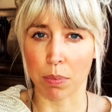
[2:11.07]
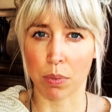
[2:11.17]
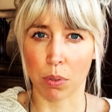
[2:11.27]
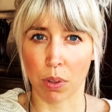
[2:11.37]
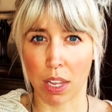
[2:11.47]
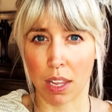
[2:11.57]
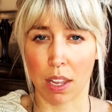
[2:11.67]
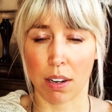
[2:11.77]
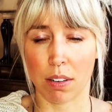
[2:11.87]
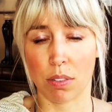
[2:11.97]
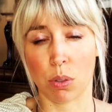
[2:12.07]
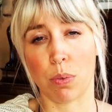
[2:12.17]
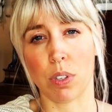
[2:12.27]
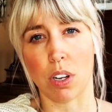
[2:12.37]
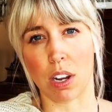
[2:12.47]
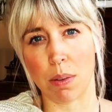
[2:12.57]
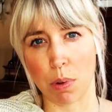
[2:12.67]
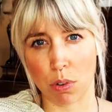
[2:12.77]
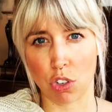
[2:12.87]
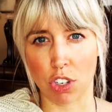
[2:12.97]
So if we're talking
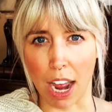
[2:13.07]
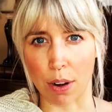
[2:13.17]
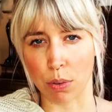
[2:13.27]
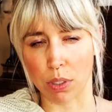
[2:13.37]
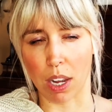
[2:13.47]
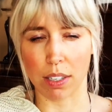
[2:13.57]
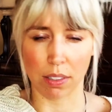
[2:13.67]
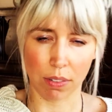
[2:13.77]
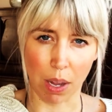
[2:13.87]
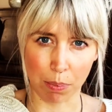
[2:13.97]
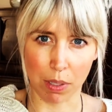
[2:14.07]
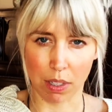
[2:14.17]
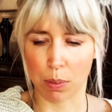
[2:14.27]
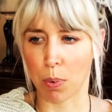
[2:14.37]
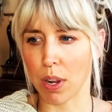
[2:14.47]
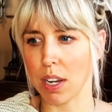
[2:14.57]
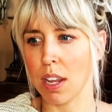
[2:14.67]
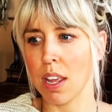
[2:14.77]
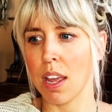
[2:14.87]
about shadow sides of cups at this point,